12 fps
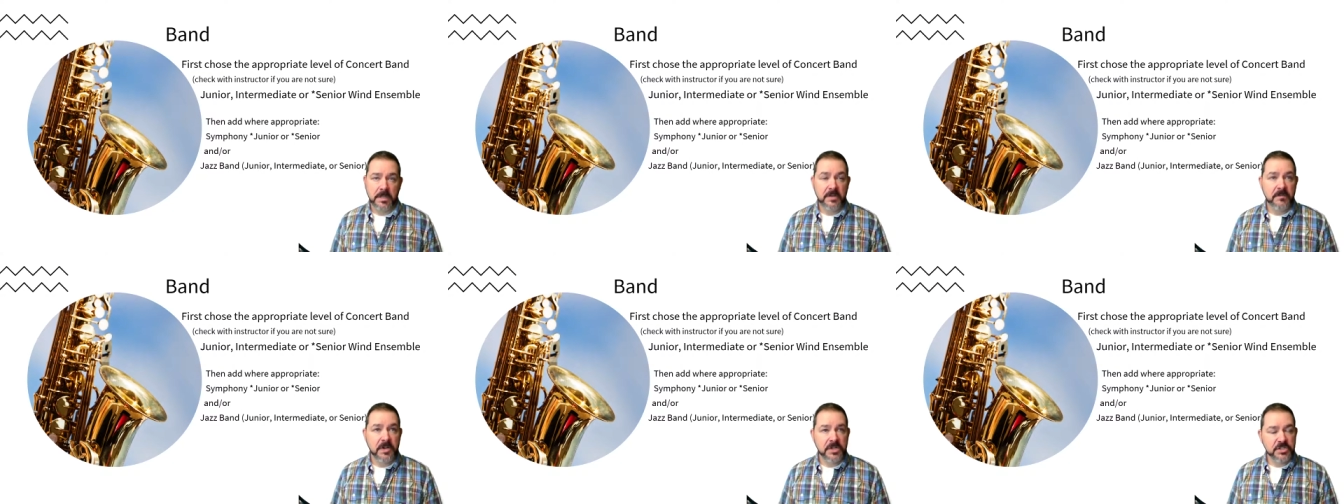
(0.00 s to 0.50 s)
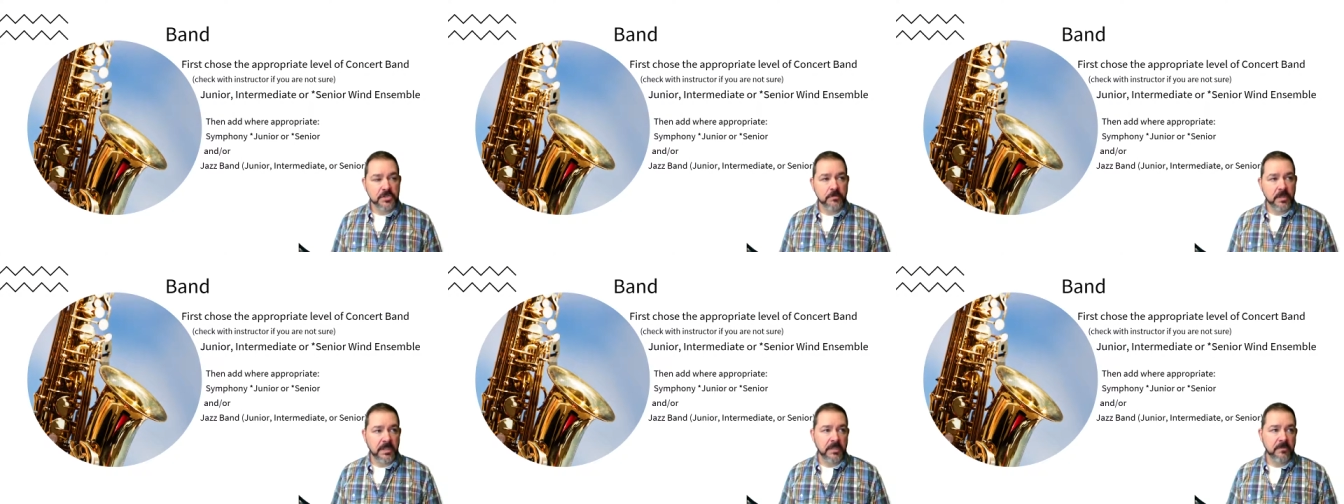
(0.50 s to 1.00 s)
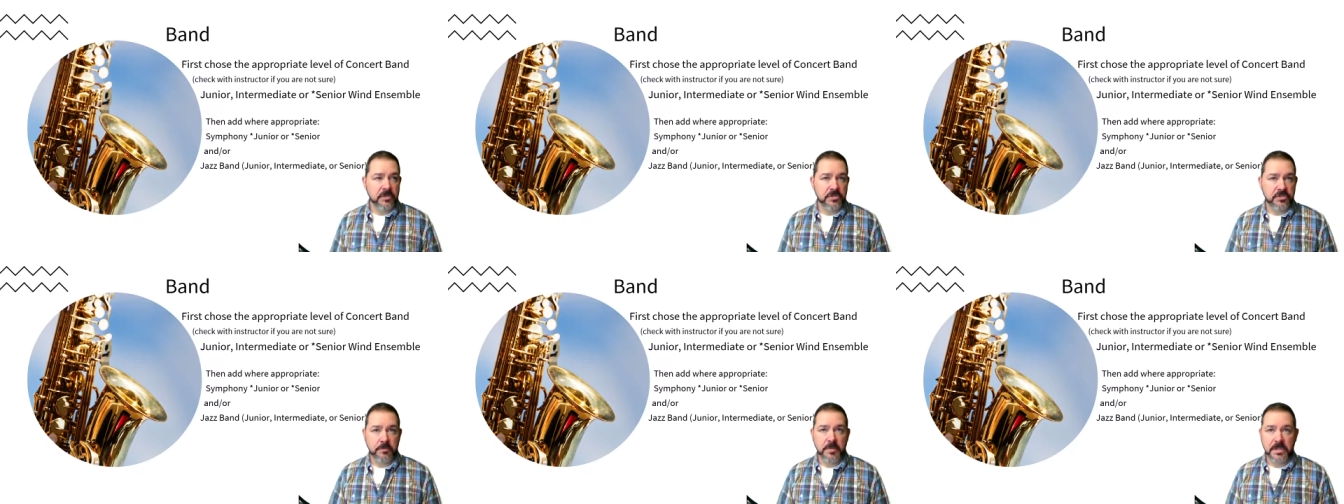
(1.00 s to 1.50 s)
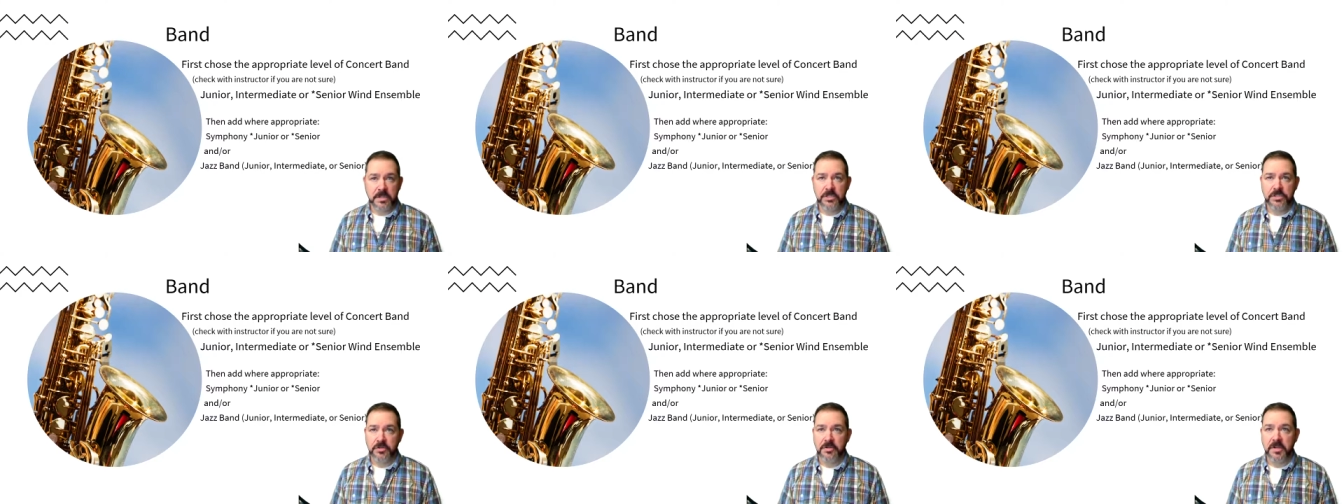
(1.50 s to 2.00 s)
And if you're not sure what level you should be
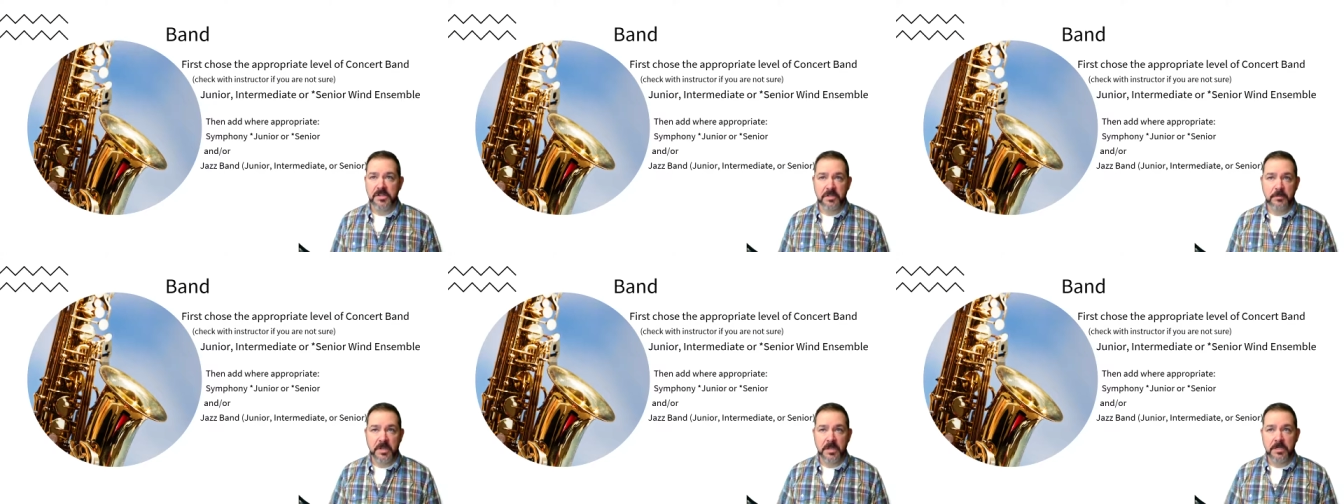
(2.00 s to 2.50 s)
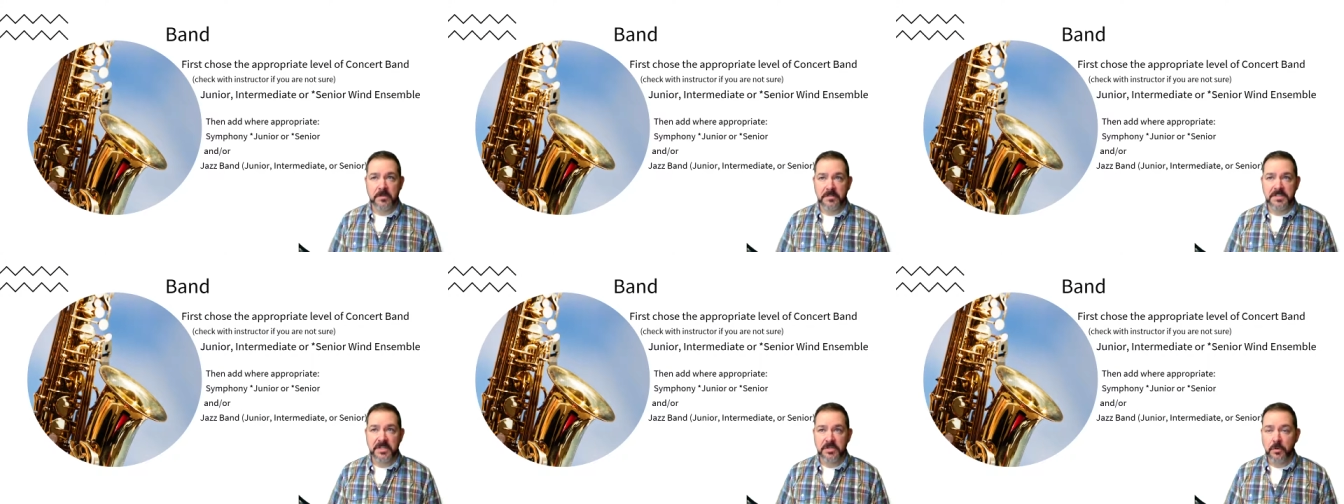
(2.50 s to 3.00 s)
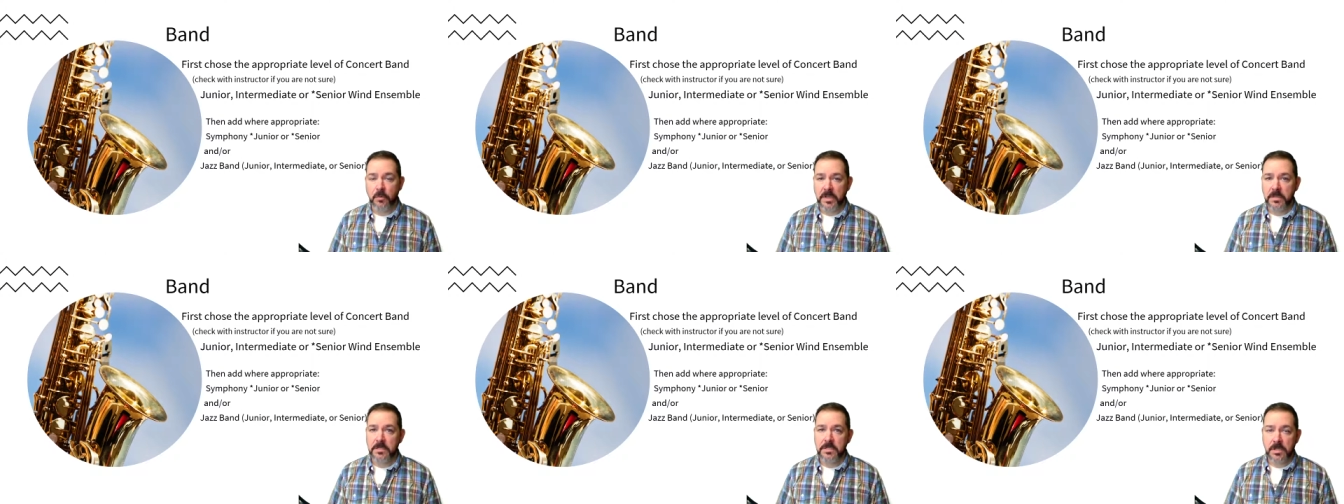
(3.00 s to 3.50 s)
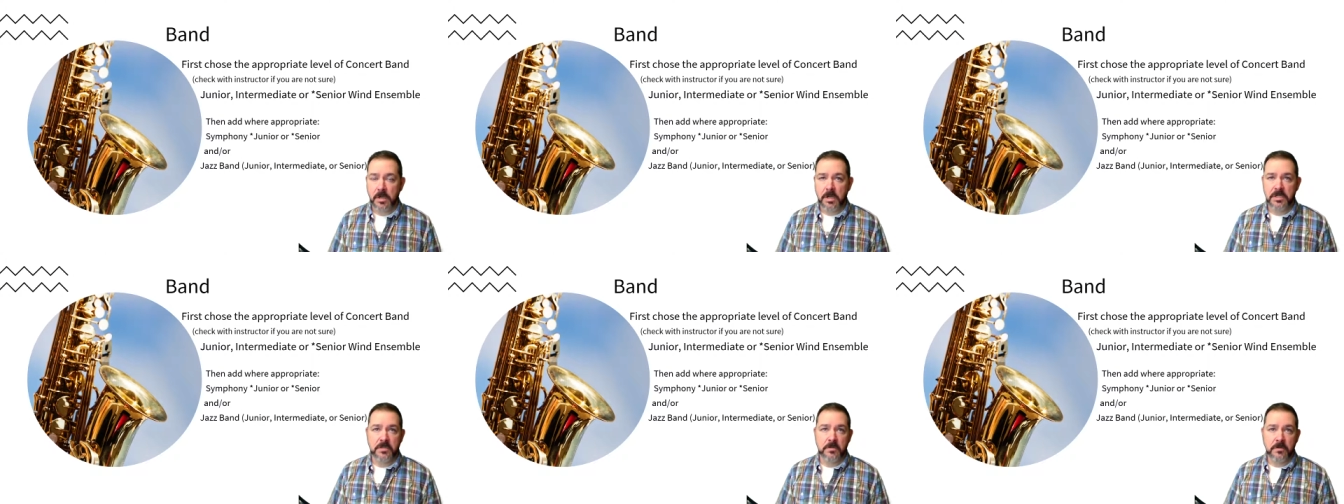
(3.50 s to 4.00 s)
in, junior, intermediate, or senior win,
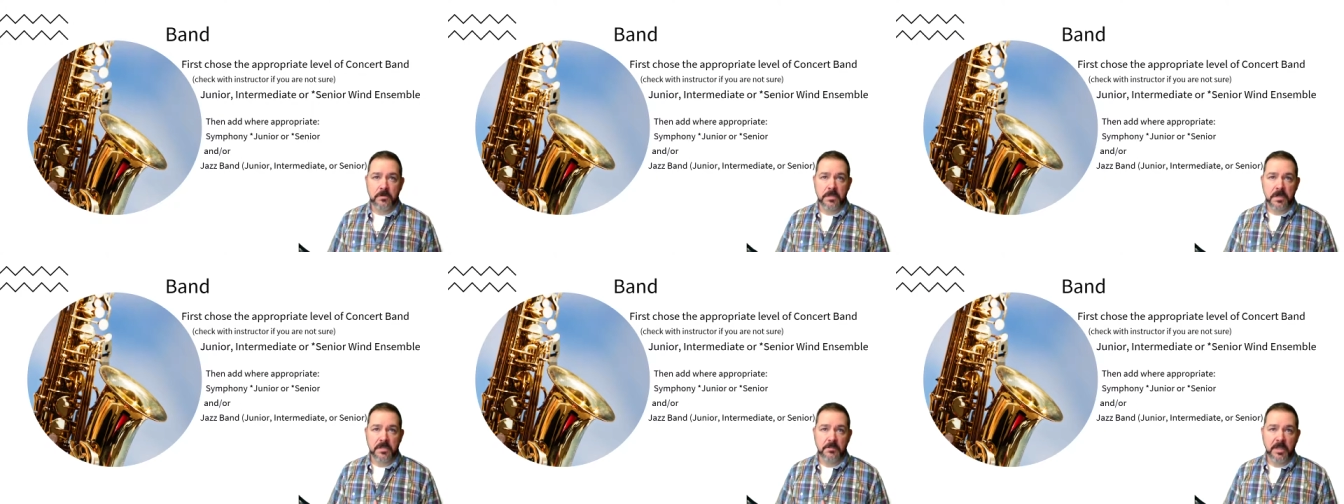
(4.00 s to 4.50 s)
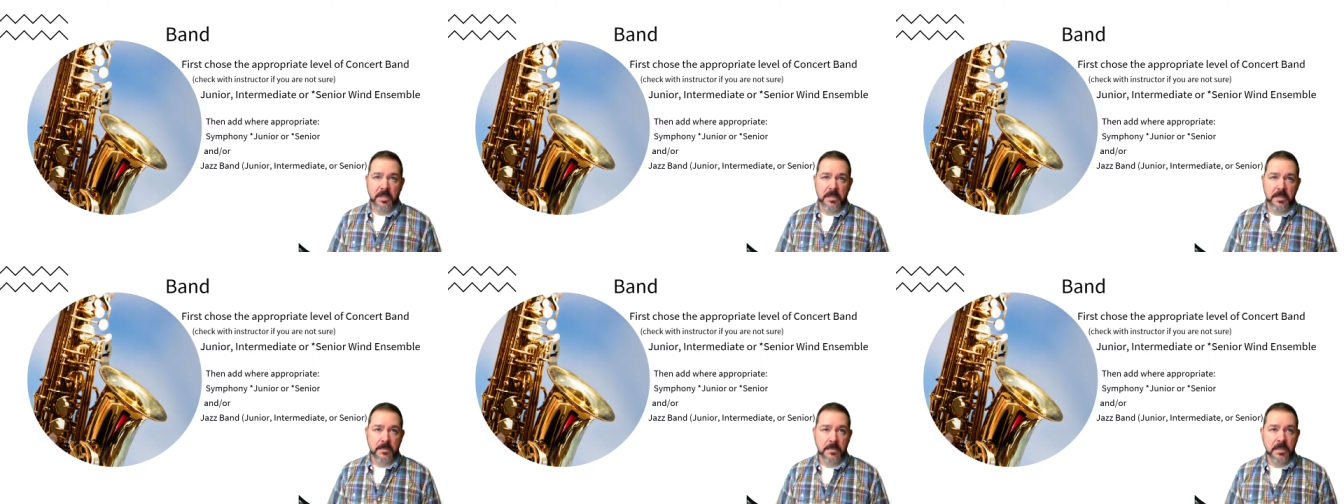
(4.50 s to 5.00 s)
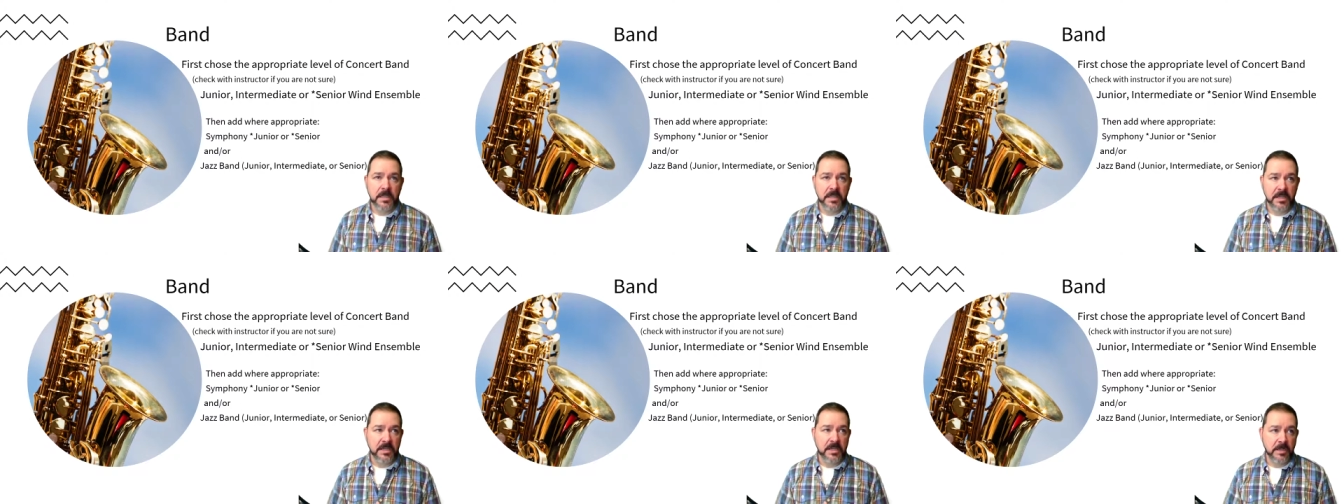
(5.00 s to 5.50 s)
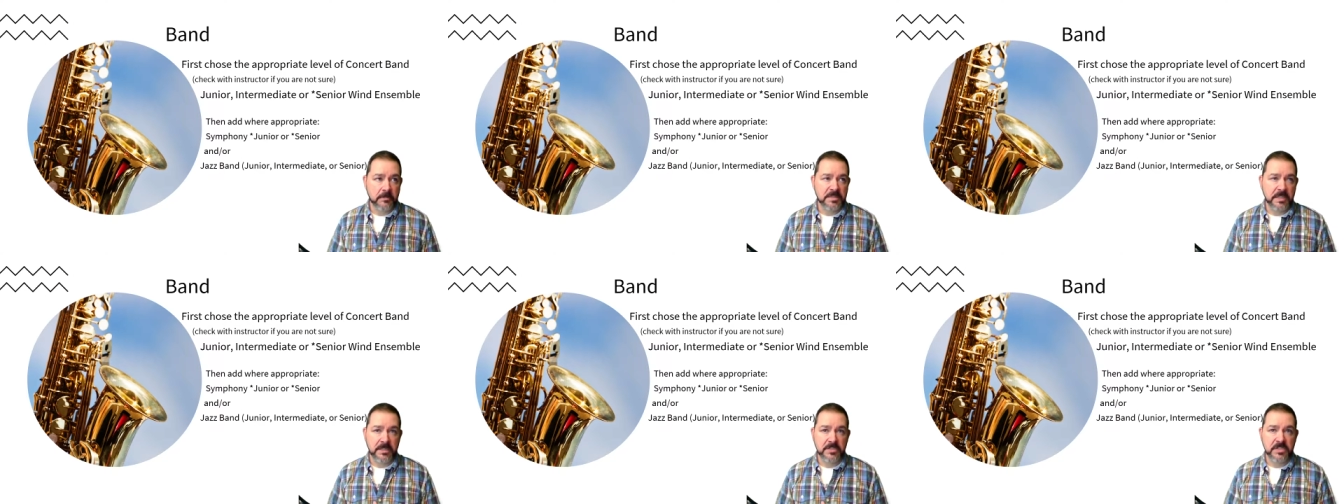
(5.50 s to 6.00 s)
talk to Dr. McLennan. He can help
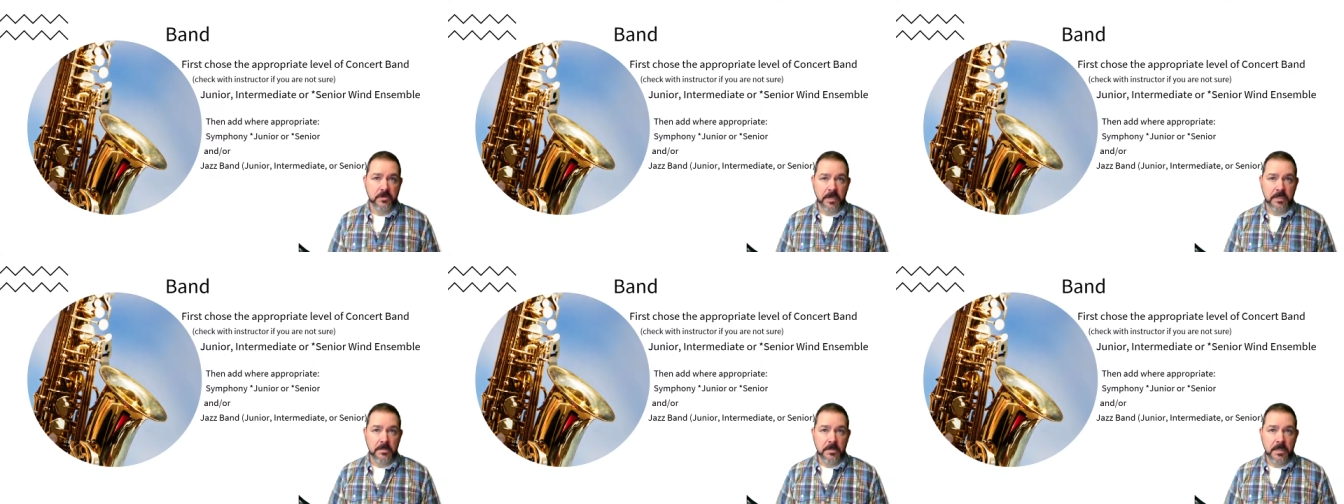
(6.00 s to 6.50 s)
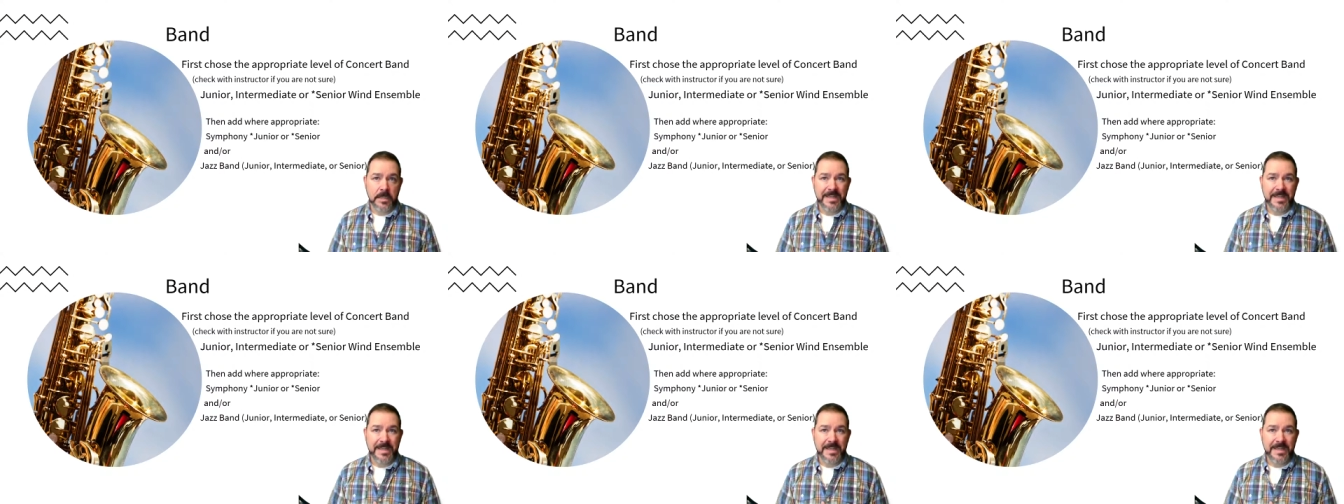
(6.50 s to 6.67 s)
set you straight.